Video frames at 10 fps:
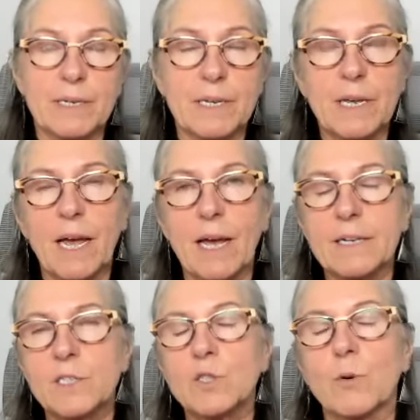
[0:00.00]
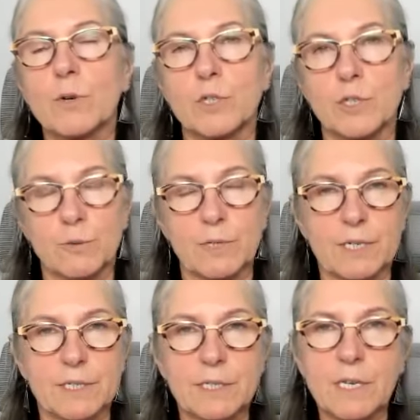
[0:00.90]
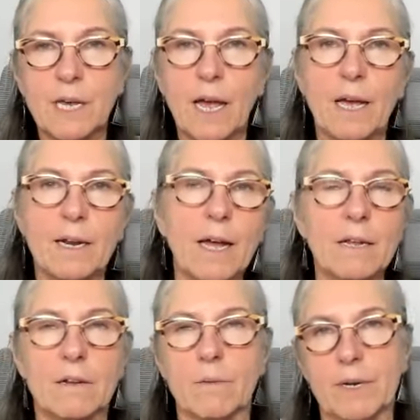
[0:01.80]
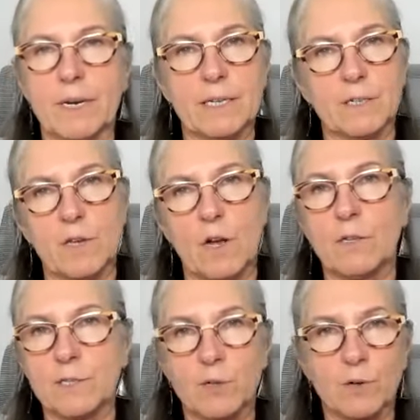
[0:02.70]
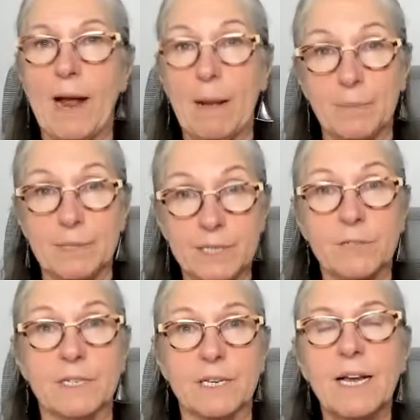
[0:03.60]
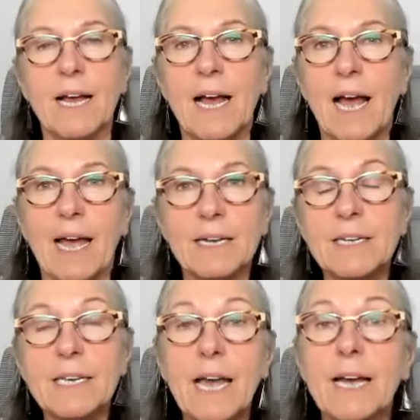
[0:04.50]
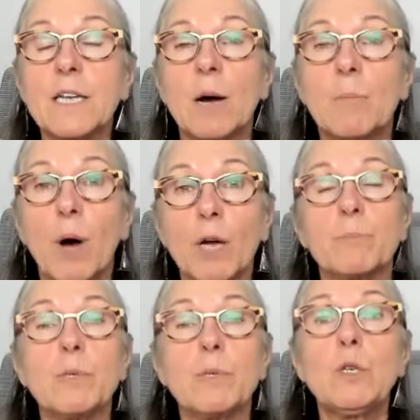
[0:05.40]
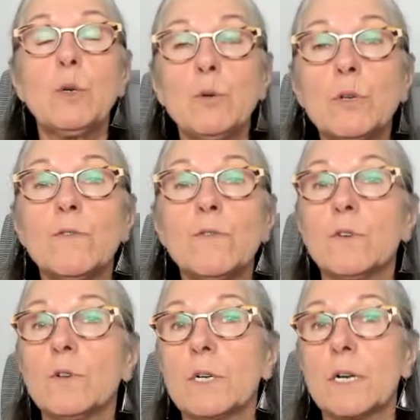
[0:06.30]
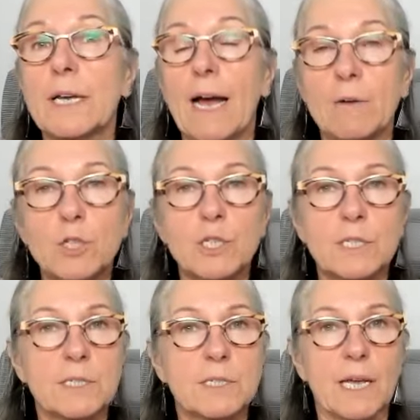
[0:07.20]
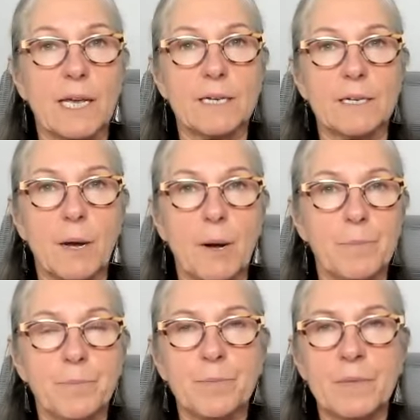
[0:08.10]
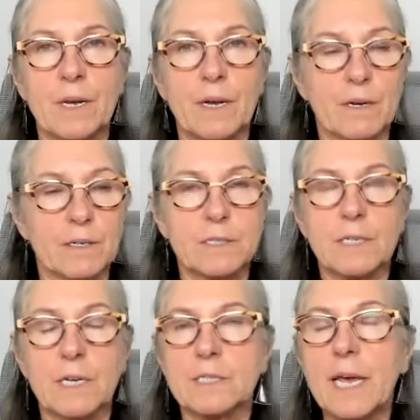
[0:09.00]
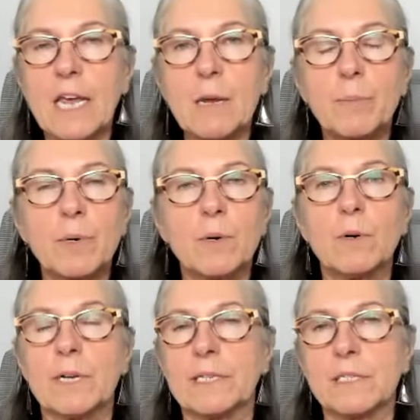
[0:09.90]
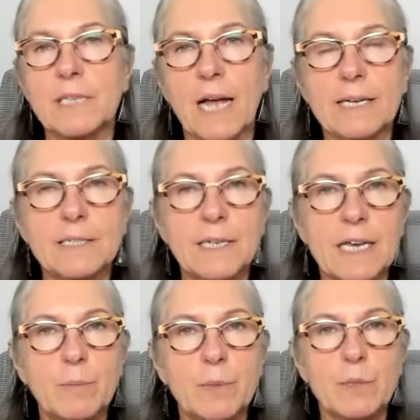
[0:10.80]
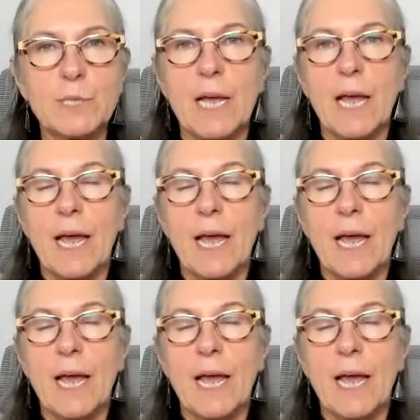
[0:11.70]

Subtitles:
He had storage units. He had, I don't know where he had all his crap, literally. And he had bought beautiful couches and a table and side tables.